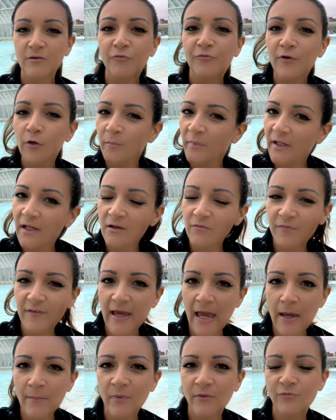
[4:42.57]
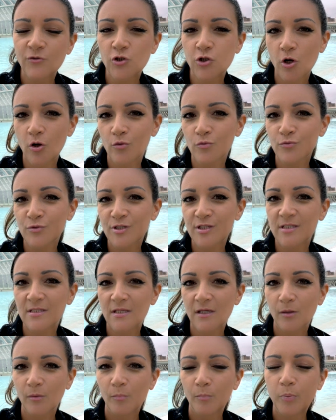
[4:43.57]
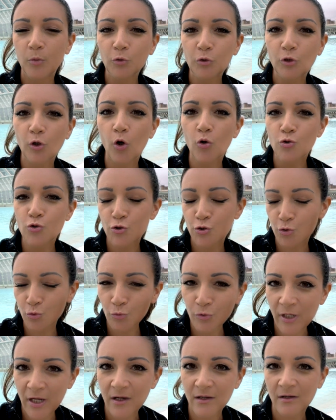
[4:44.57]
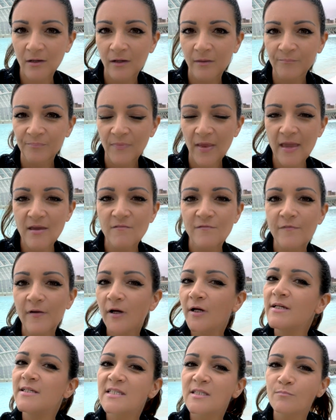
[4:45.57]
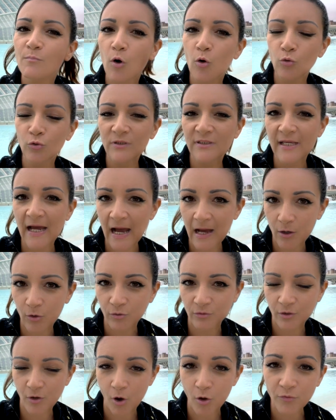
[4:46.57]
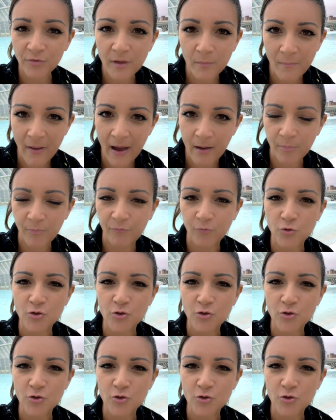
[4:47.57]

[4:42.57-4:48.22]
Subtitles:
filming of Game of Thrones put Osuna a very small town on the map for